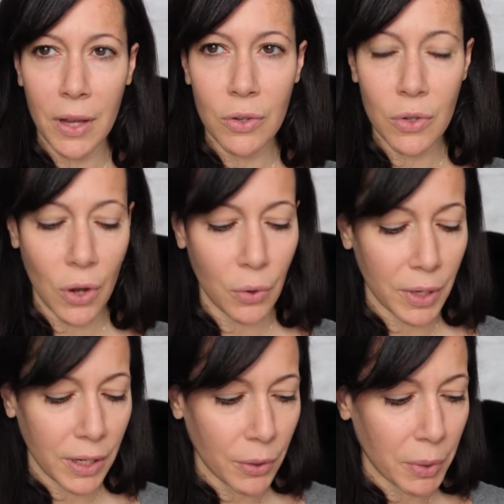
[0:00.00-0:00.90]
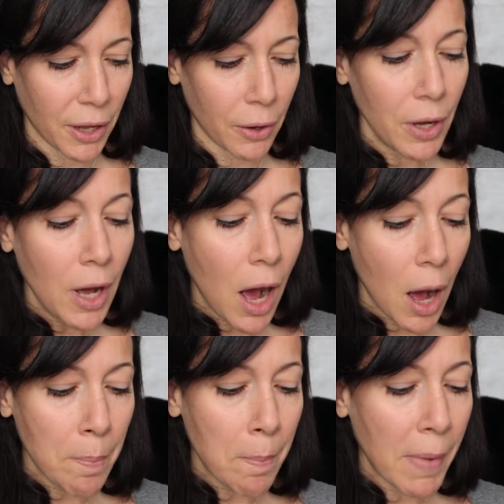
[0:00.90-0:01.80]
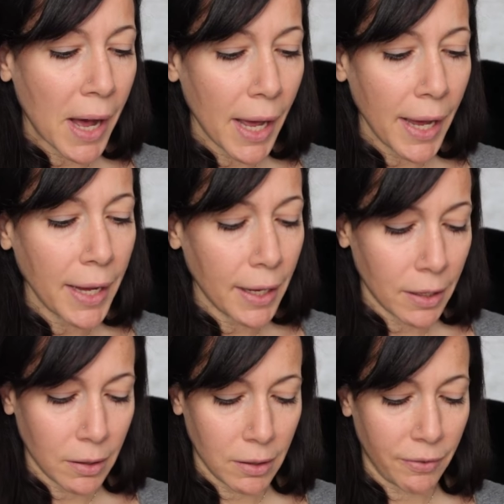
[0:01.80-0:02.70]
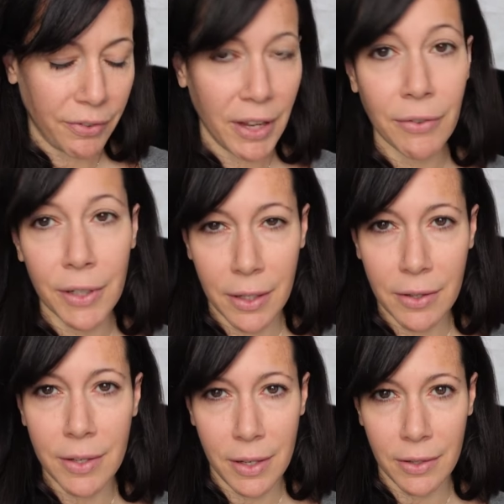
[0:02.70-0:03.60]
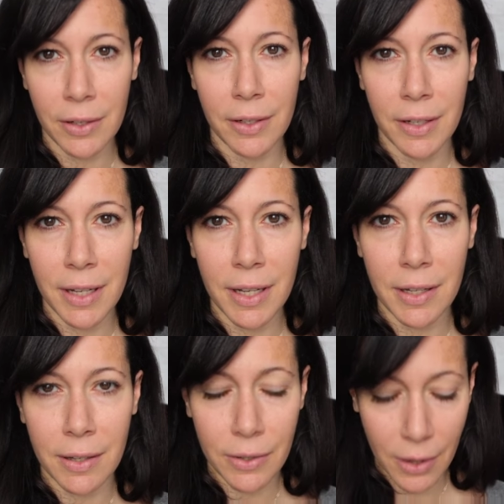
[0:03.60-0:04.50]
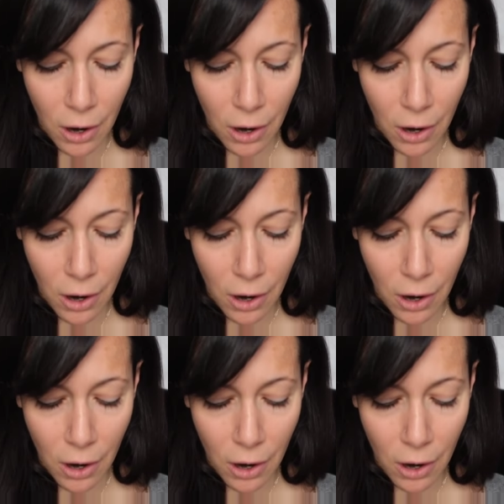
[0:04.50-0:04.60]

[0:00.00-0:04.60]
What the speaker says: So here we go. My favorite concealer is